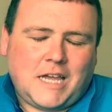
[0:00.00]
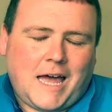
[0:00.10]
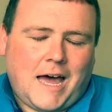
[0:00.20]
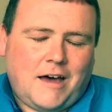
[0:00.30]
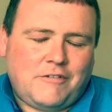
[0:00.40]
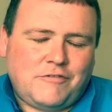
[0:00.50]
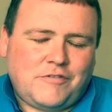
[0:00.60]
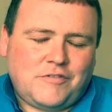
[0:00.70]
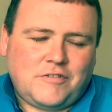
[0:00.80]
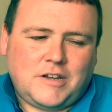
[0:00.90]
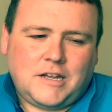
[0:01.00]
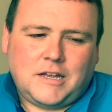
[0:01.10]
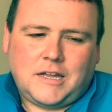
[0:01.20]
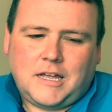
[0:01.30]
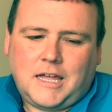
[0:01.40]
have
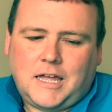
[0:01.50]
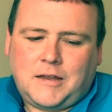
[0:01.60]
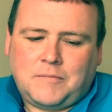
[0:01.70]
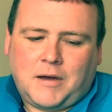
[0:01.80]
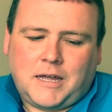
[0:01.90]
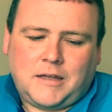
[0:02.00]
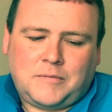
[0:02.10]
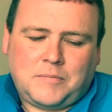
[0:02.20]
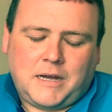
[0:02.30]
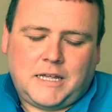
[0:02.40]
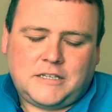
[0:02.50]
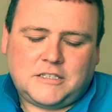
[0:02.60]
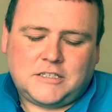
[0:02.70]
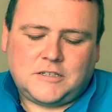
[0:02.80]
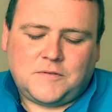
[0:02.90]
in my place